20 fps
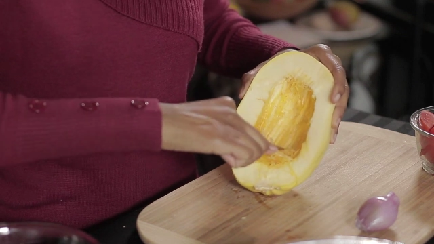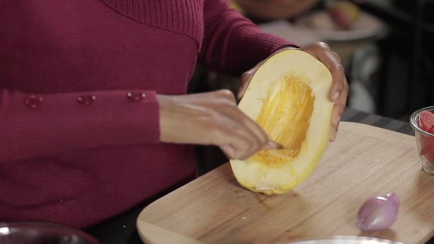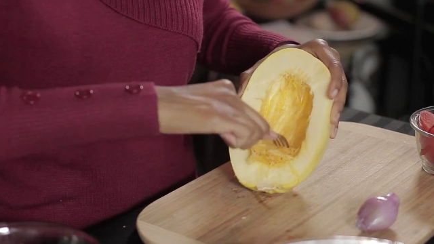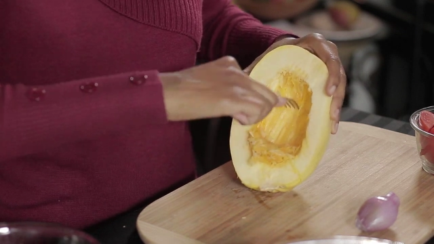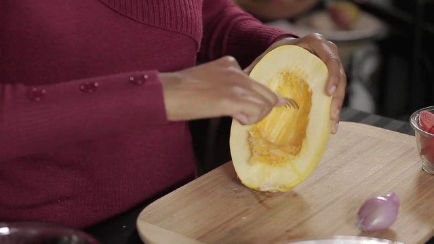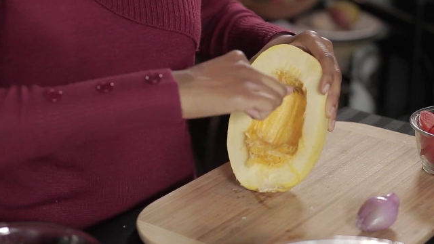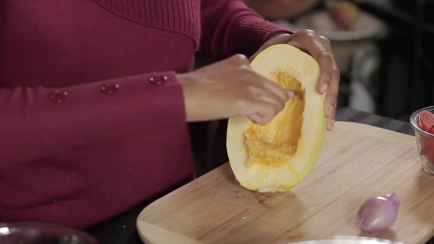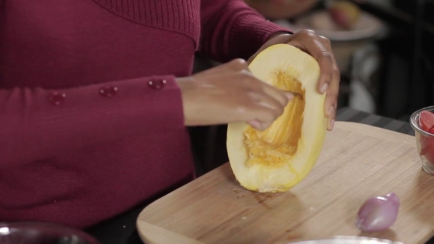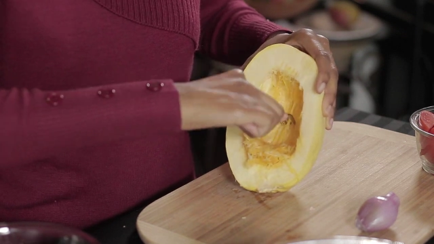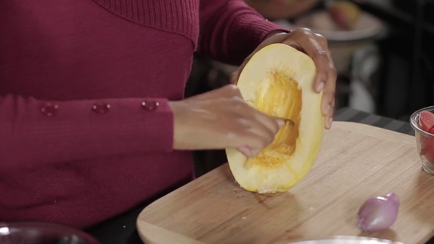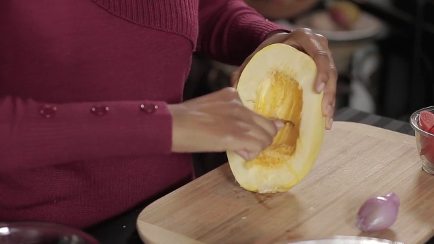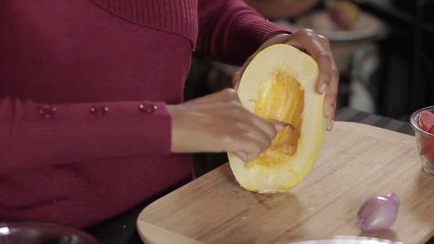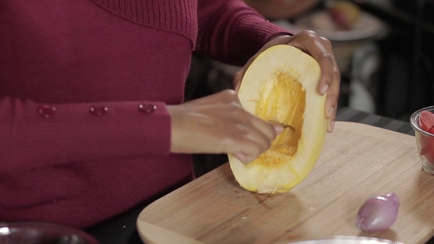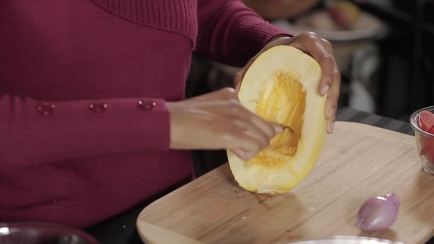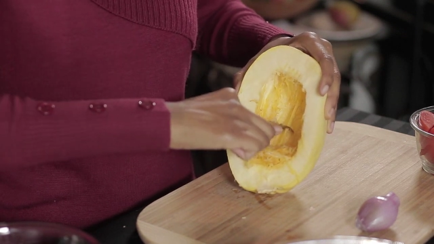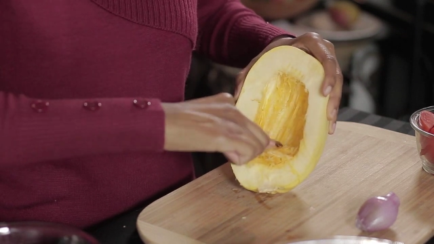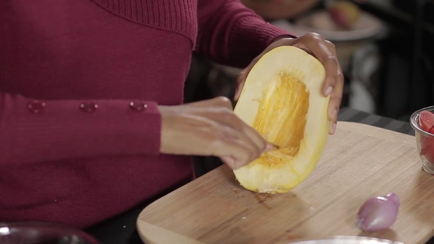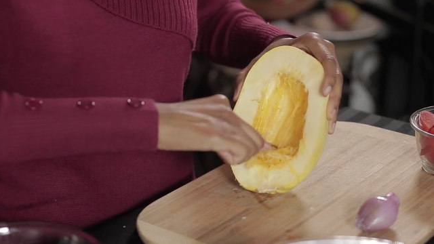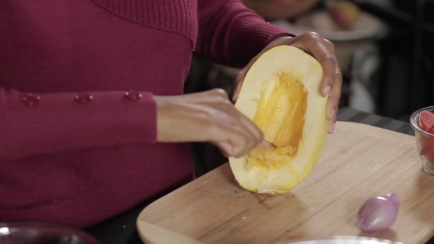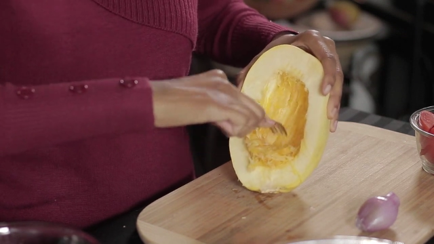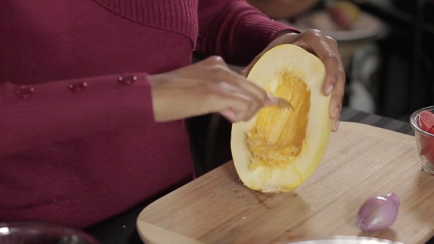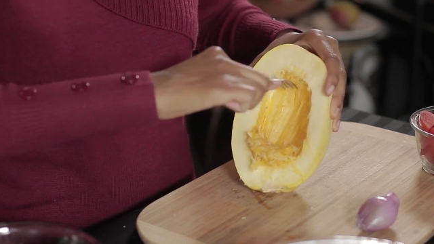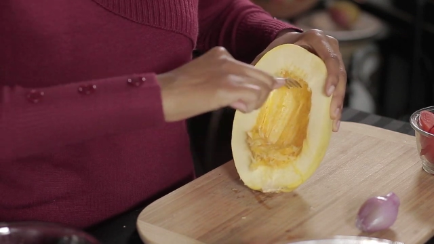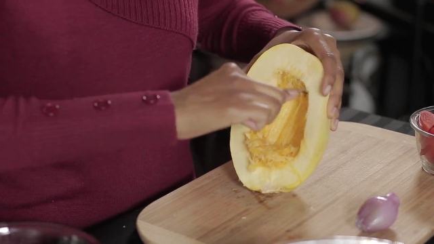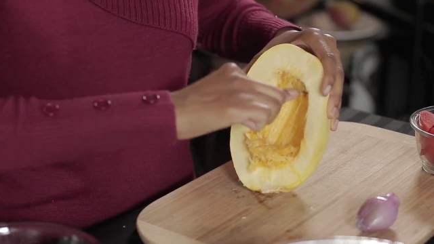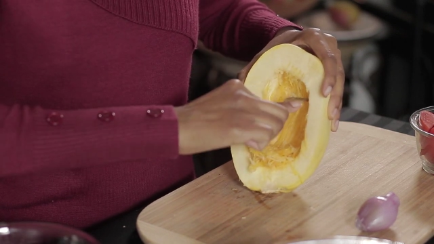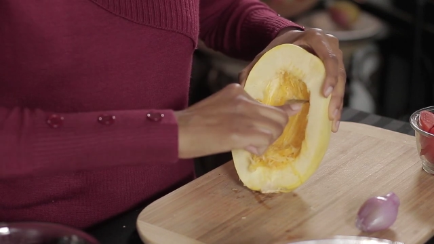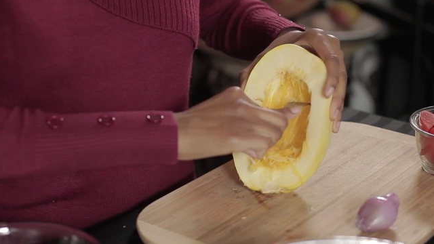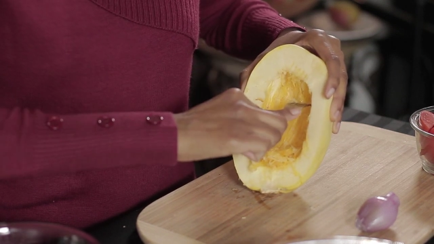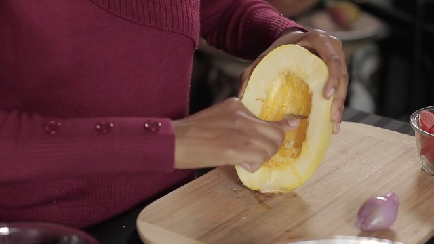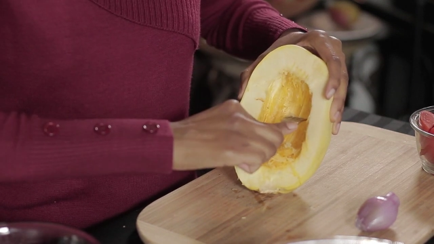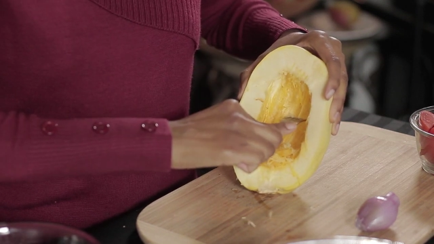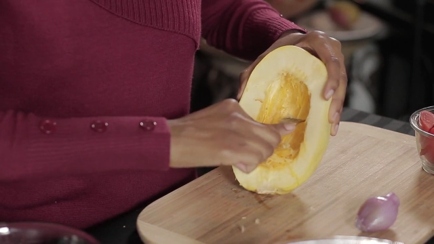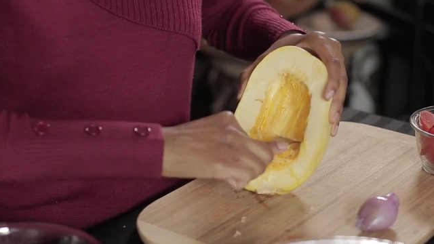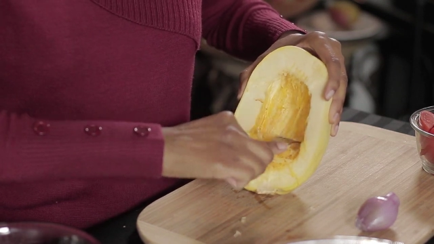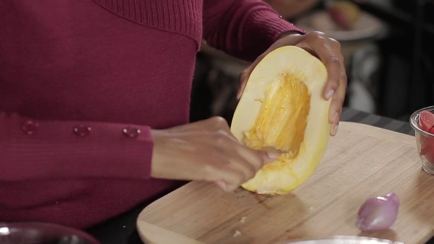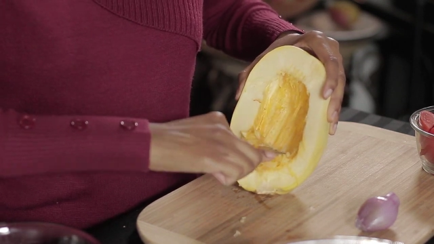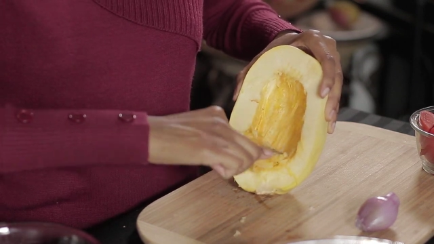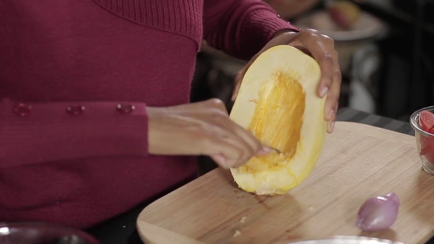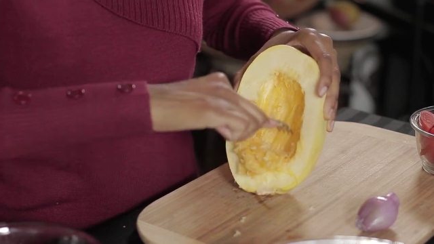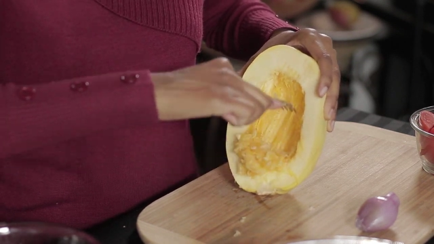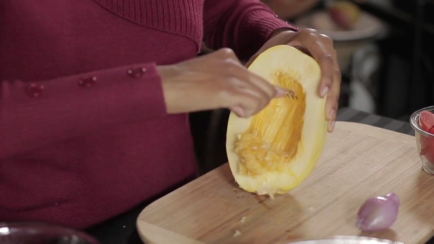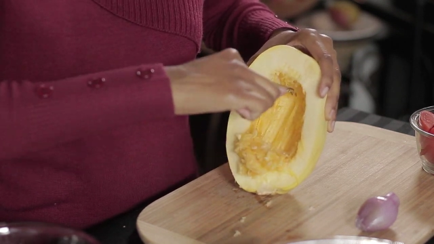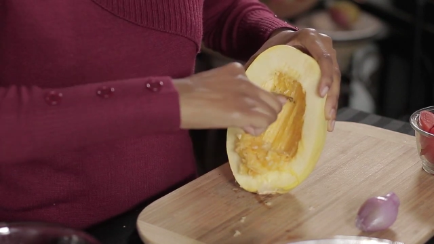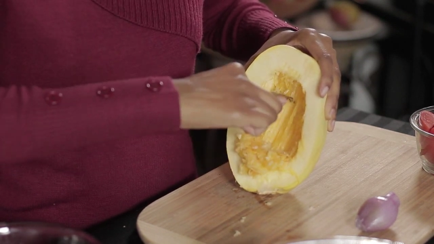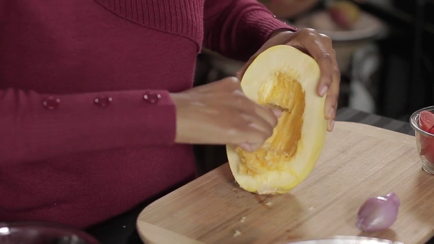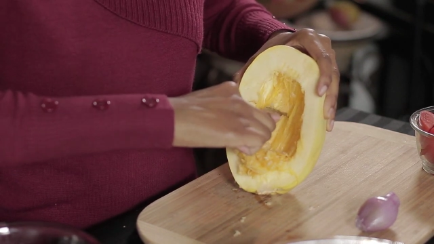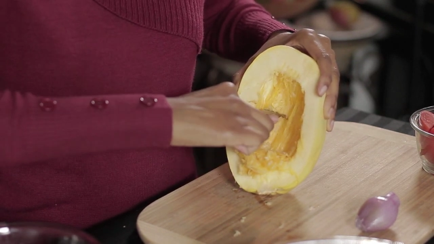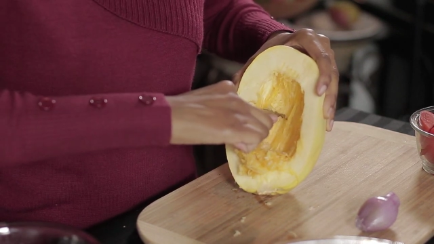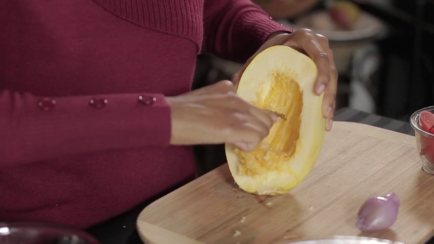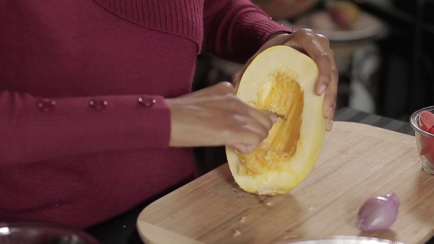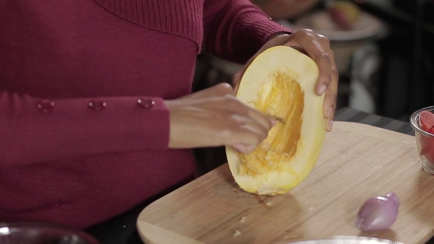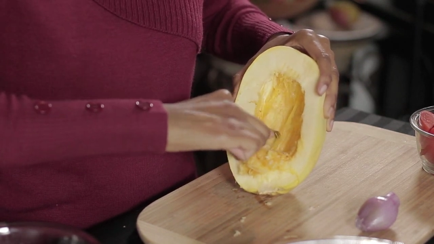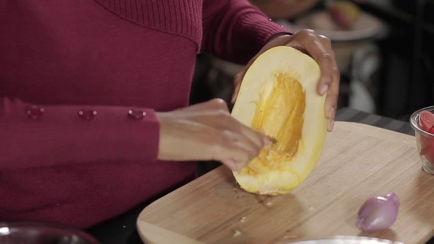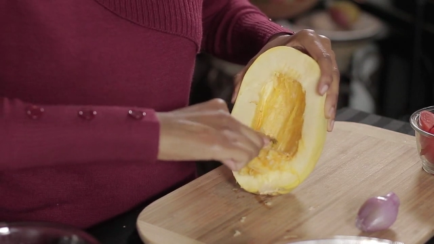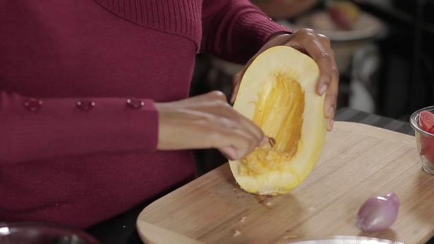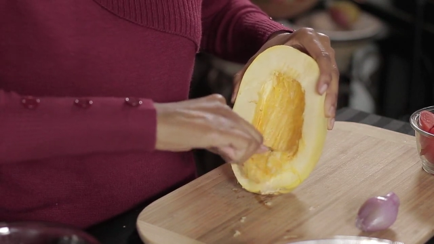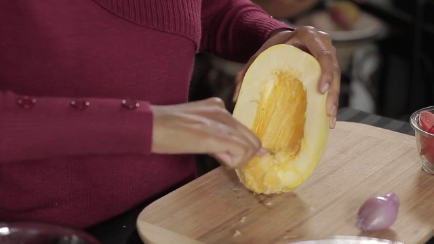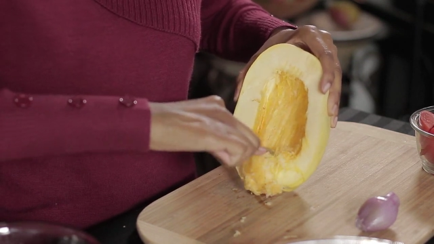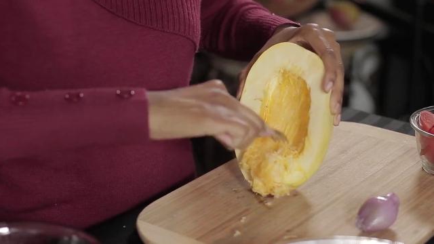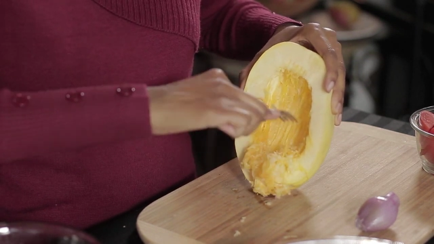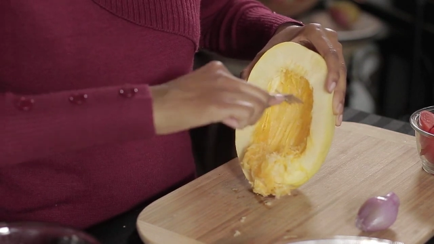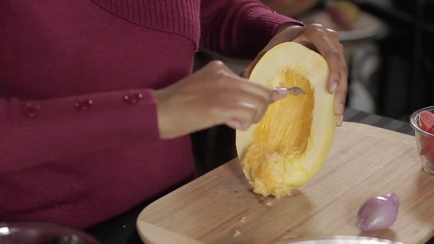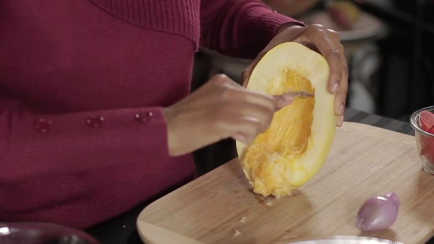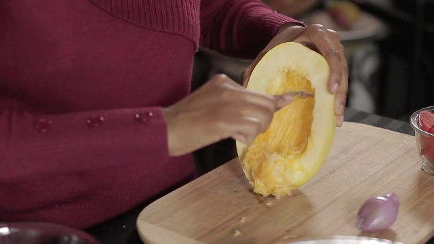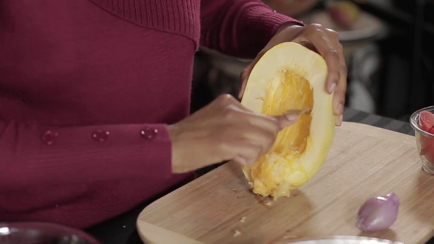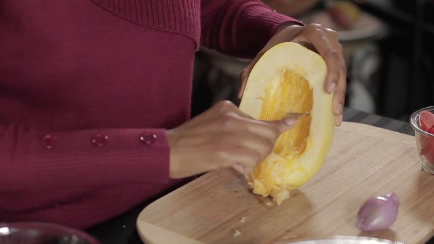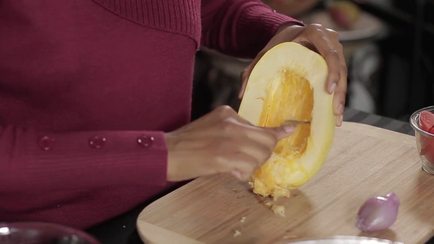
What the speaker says: (no speaker visible)